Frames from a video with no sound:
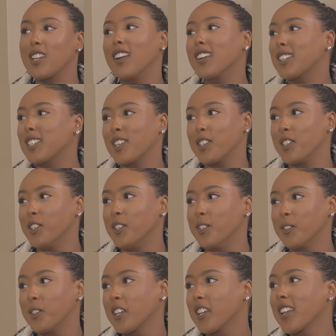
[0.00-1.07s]
not going to
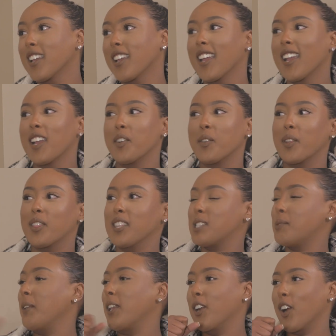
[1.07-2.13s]
go with a
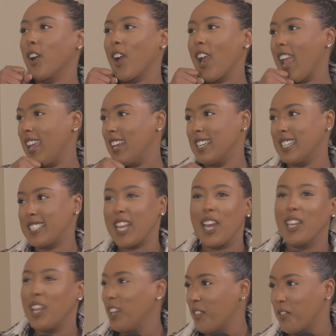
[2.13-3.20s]
speaker and
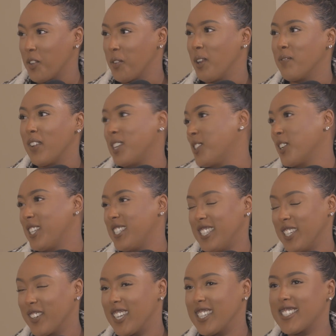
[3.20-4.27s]
tell everyone my dirty
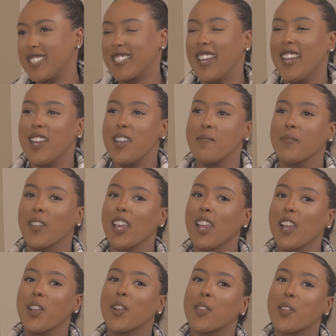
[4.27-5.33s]
secrets.
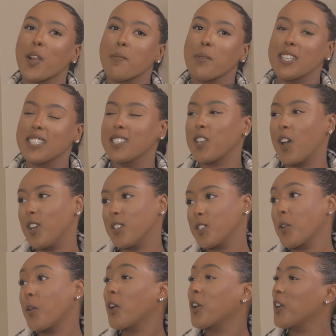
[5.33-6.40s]
Your therapist has
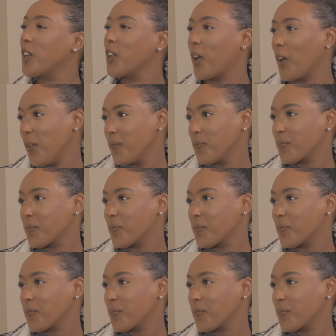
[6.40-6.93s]
also heard it all.